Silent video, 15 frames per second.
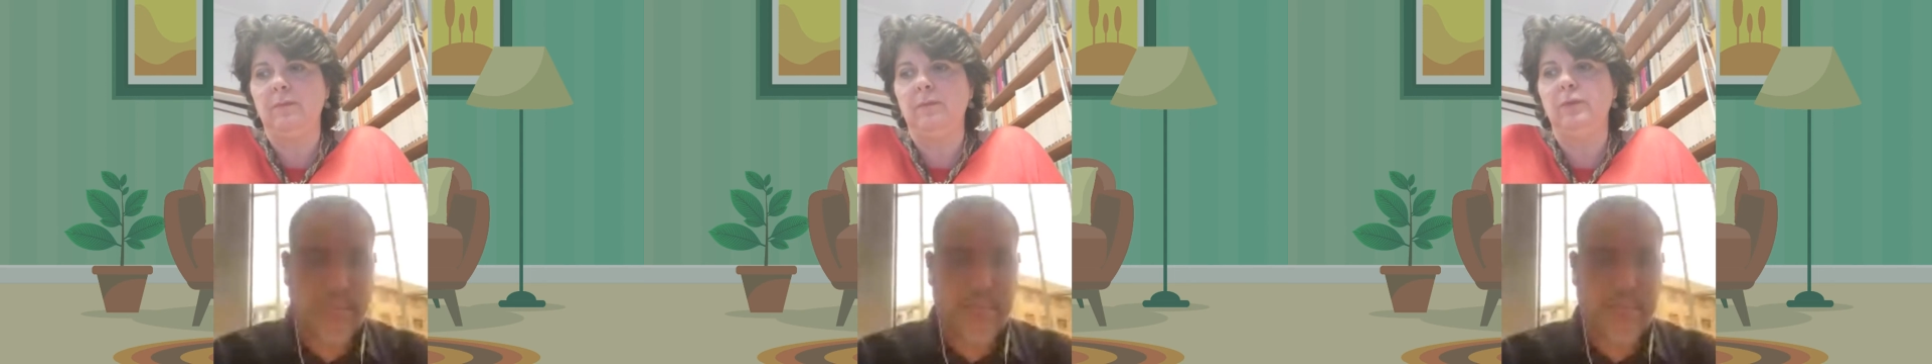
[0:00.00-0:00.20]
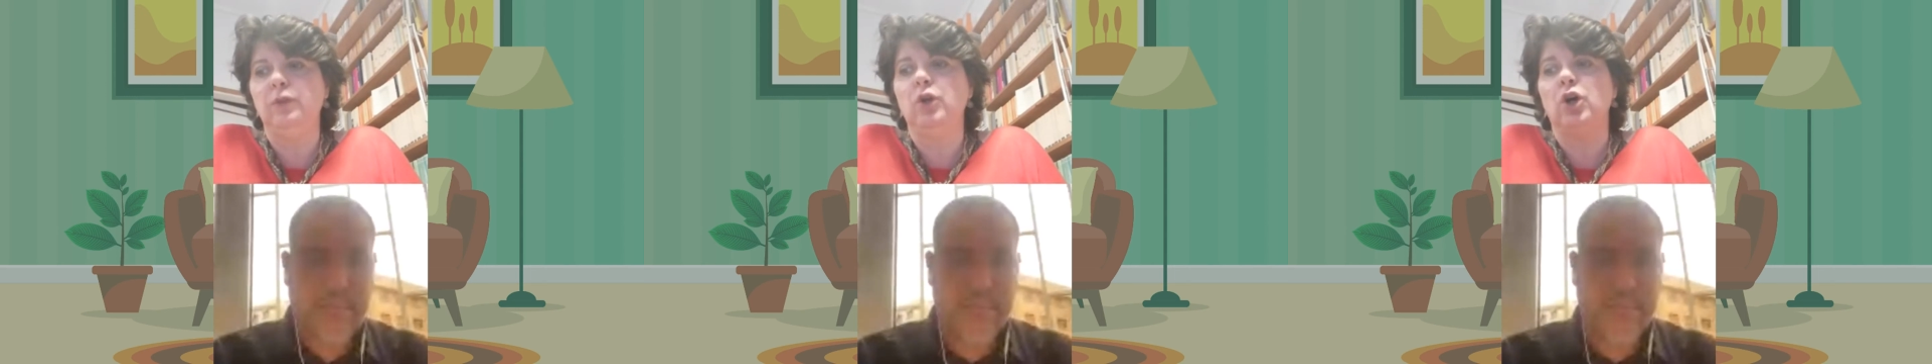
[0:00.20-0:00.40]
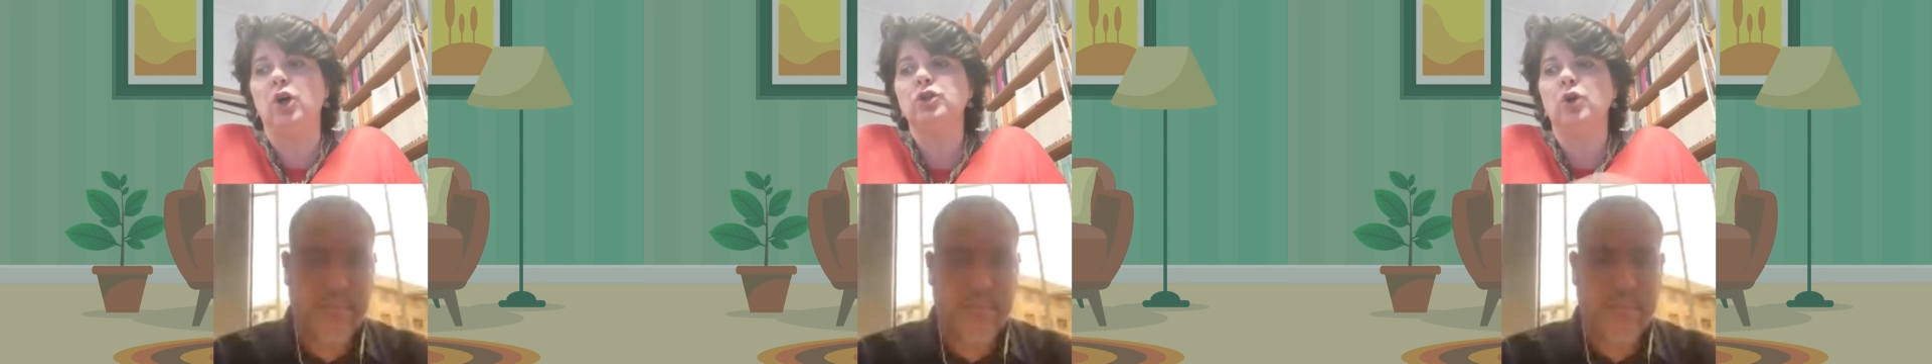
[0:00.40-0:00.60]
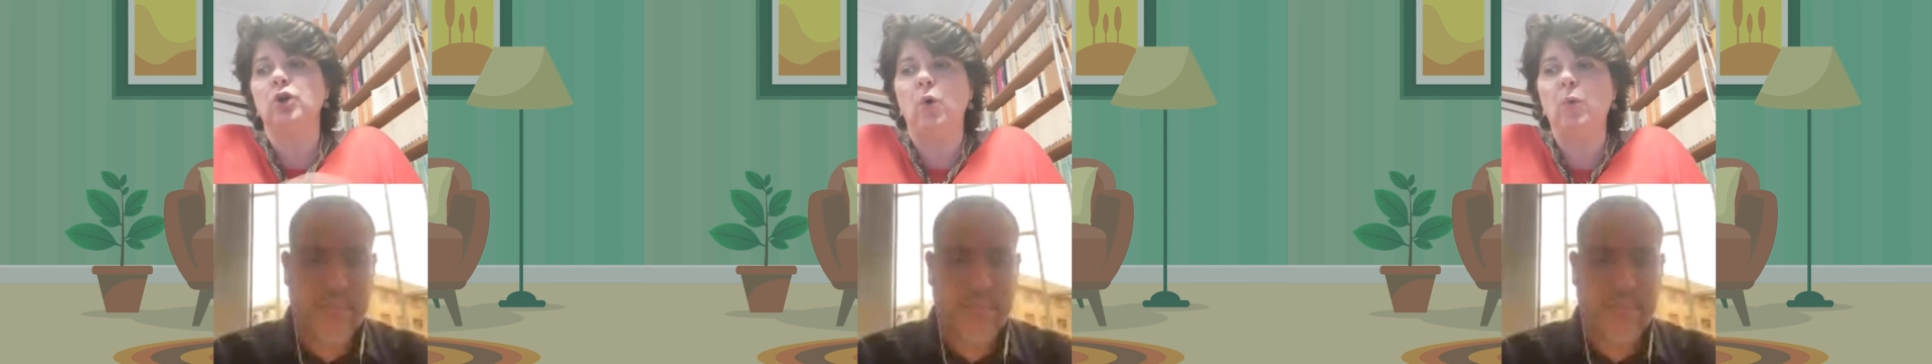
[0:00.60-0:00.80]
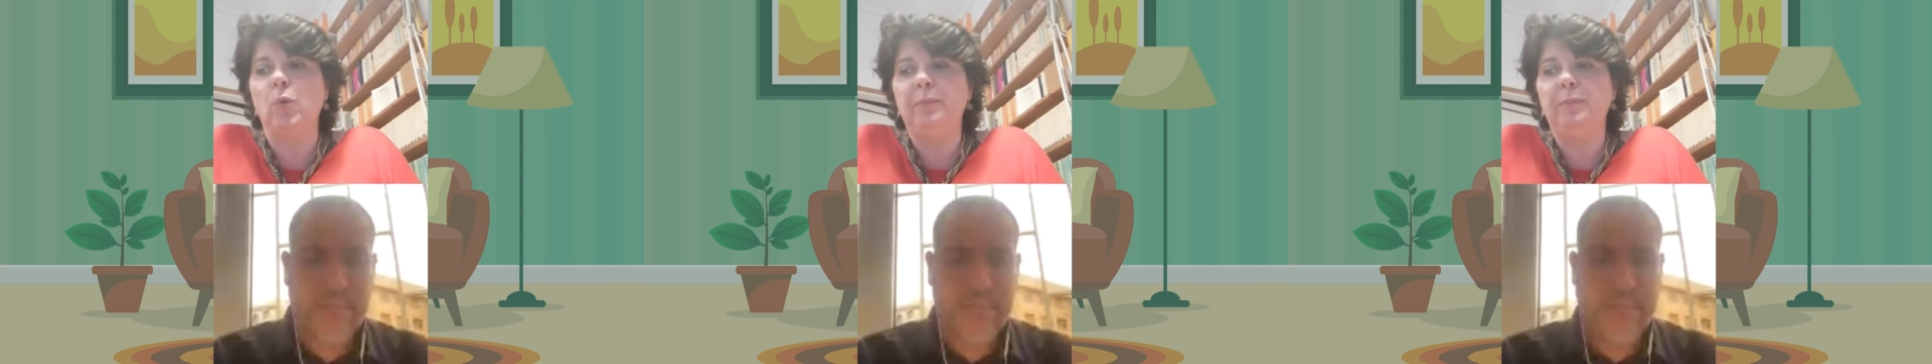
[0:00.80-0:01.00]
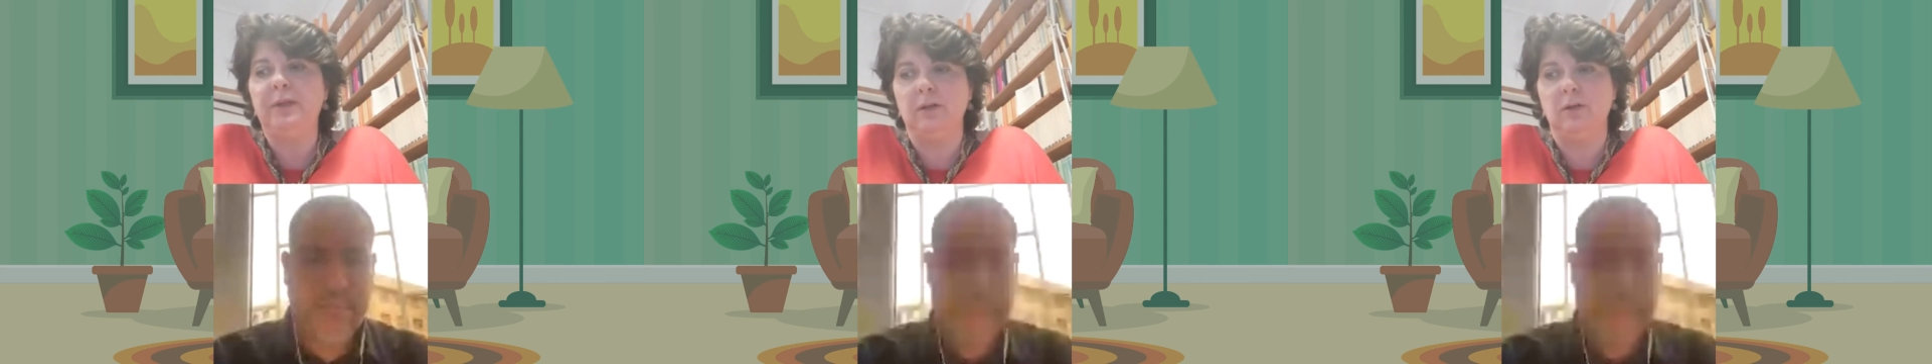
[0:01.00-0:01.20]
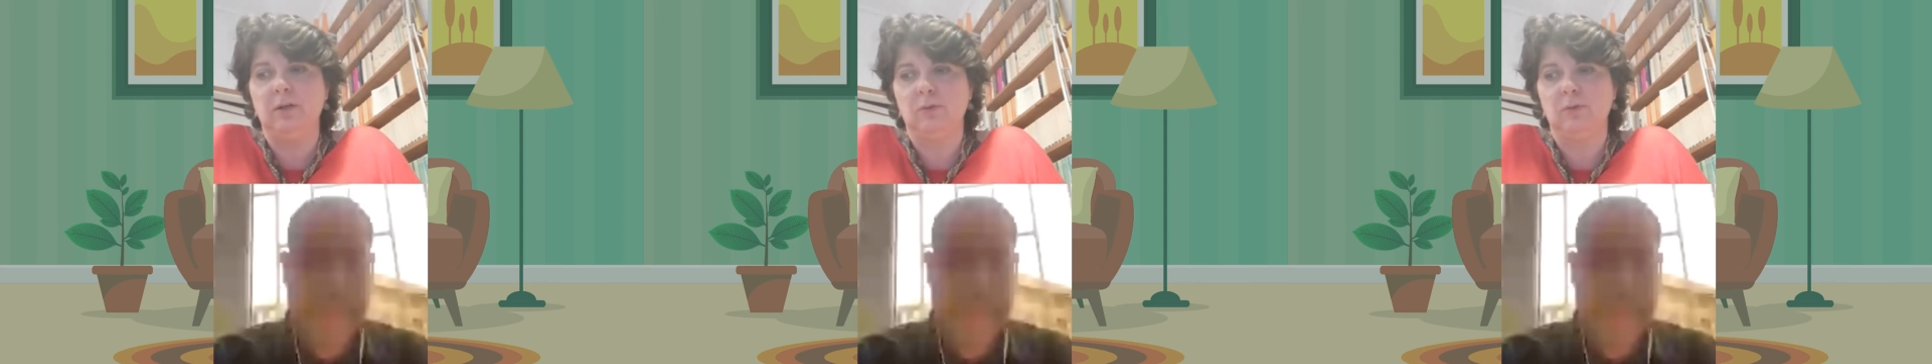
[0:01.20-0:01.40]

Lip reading: not open